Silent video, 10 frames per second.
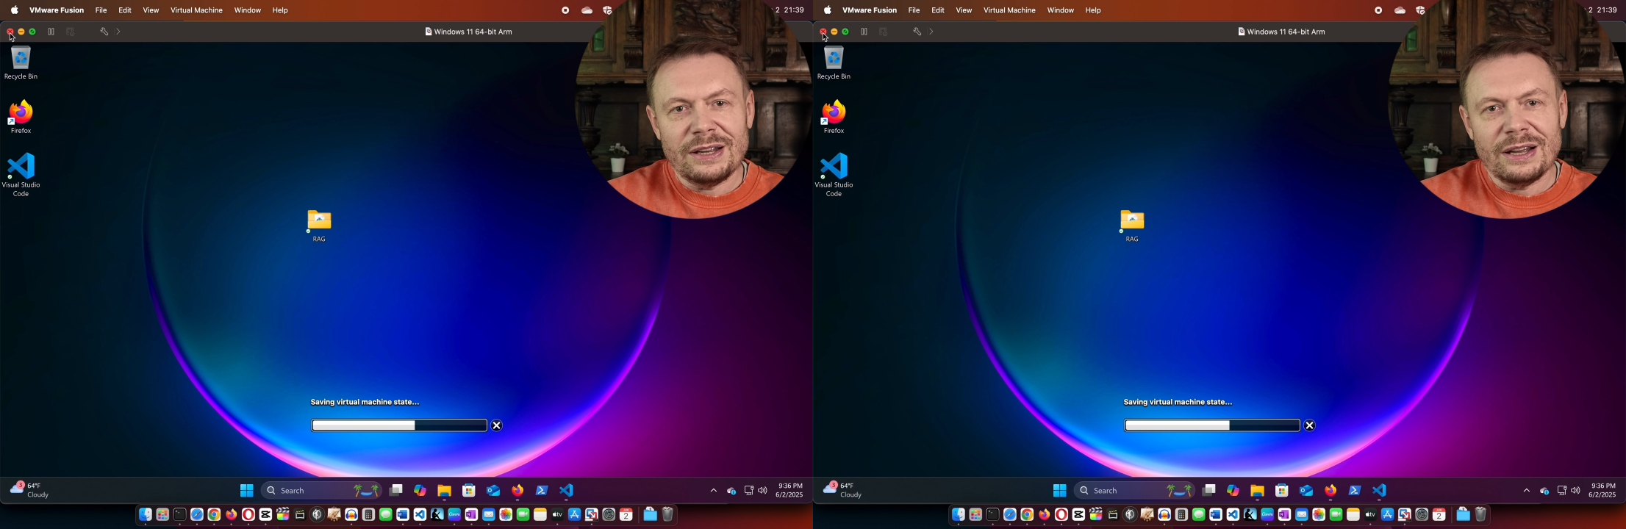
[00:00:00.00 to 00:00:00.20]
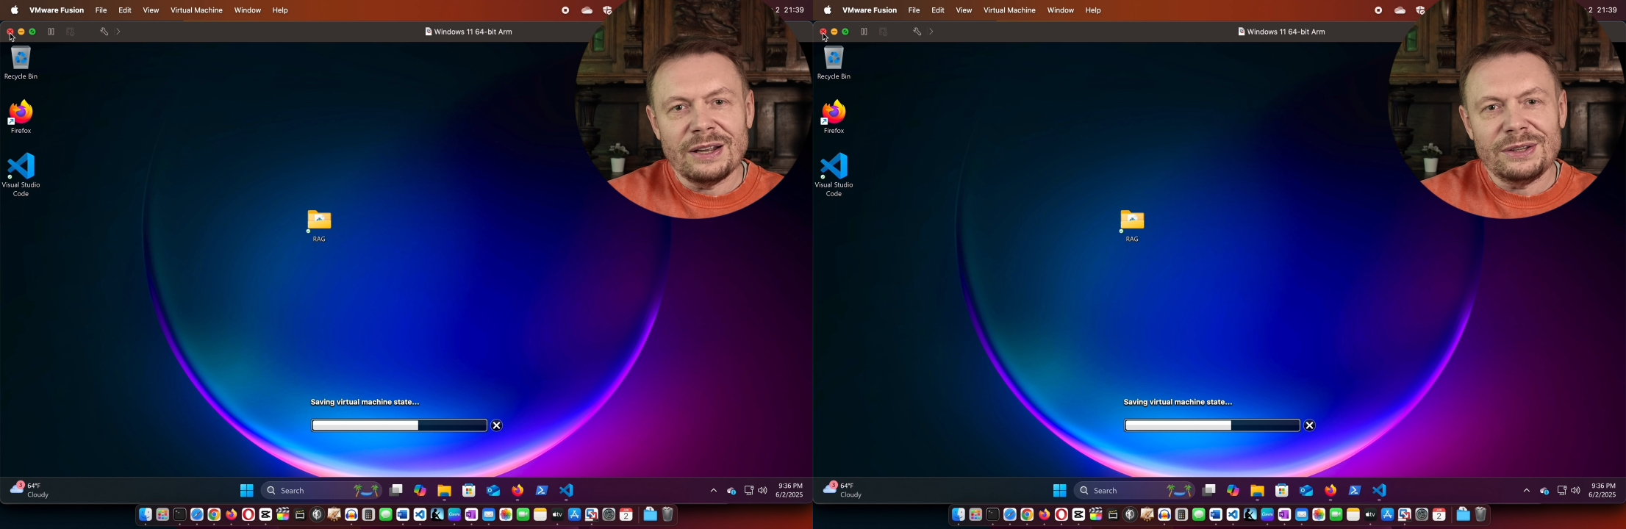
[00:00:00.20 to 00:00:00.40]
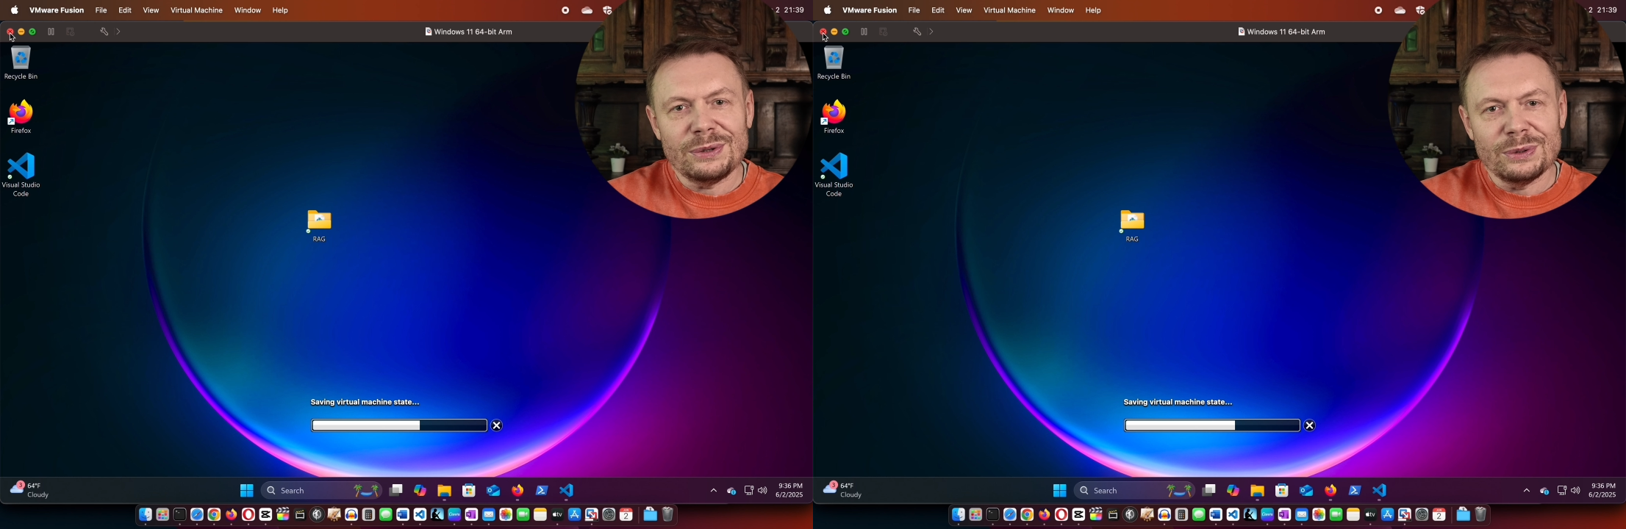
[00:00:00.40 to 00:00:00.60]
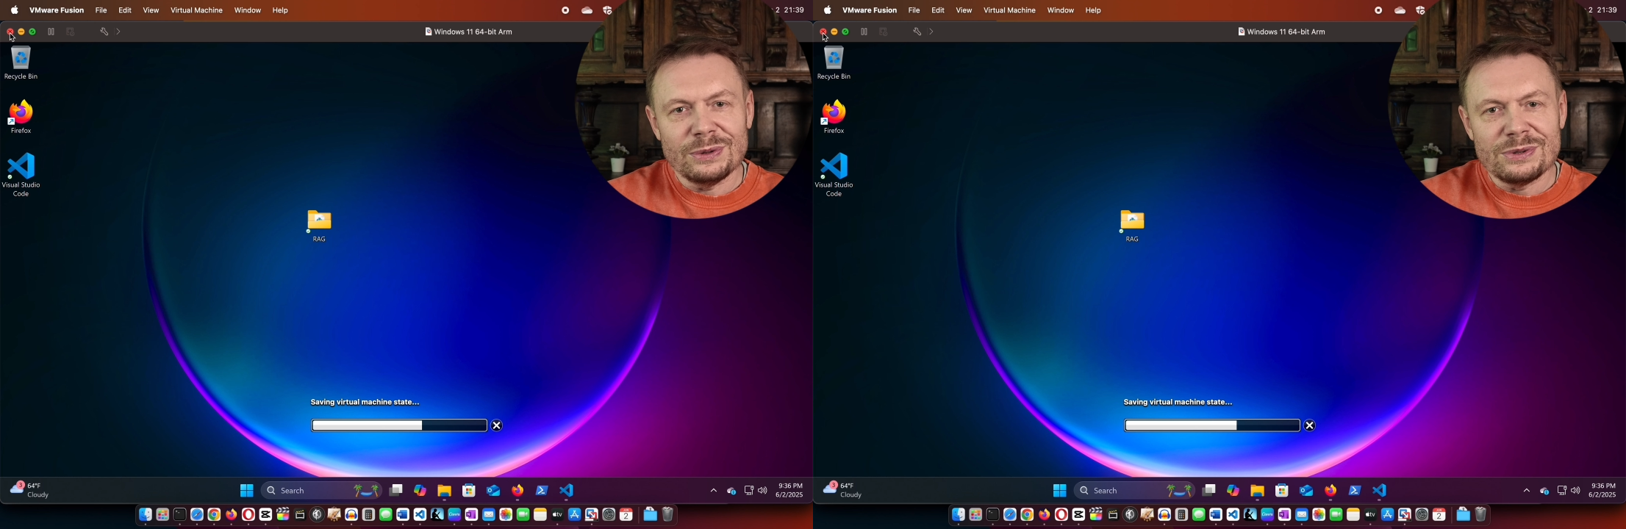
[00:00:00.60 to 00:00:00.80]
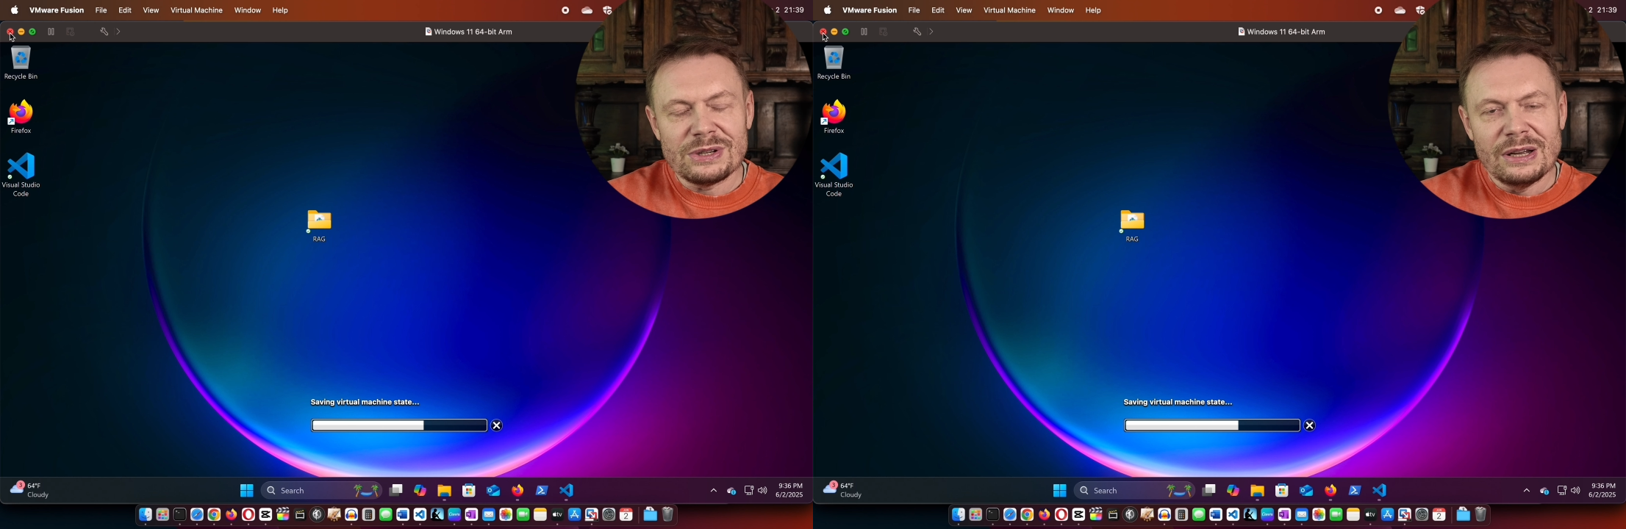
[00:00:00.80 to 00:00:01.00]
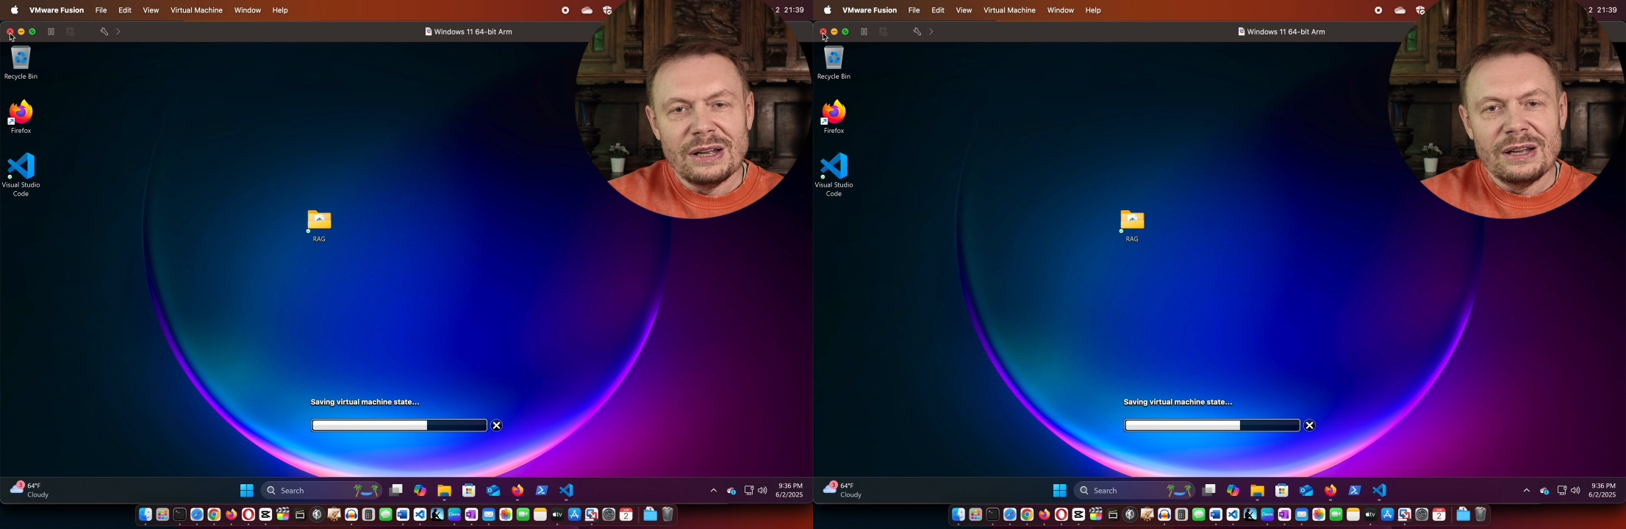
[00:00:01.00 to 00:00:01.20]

AI tools